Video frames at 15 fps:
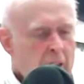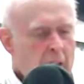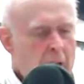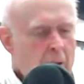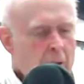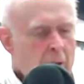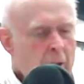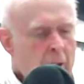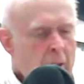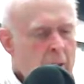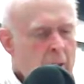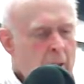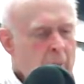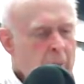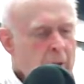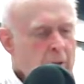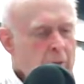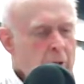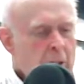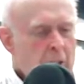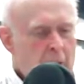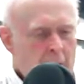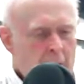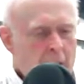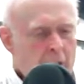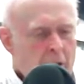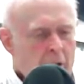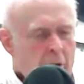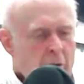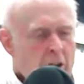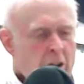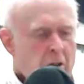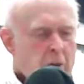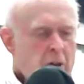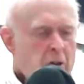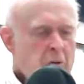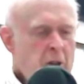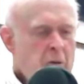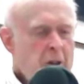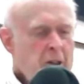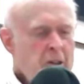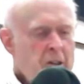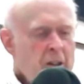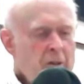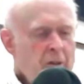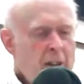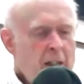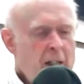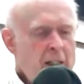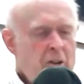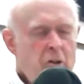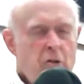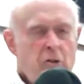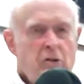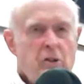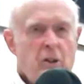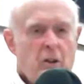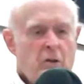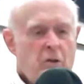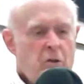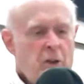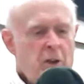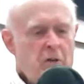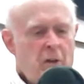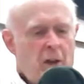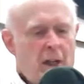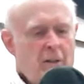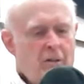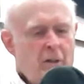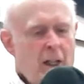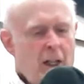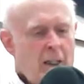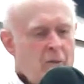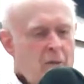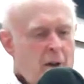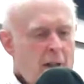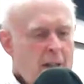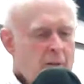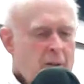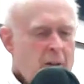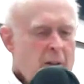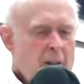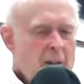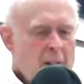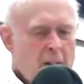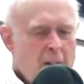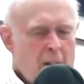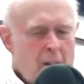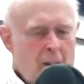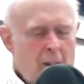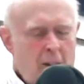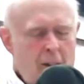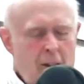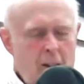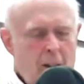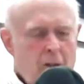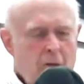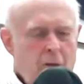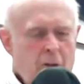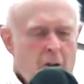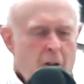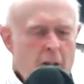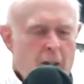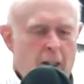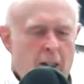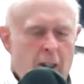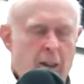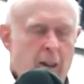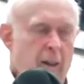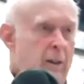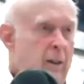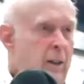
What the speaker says: it out. Again, you can reach them at 317-820-3595. If you're in a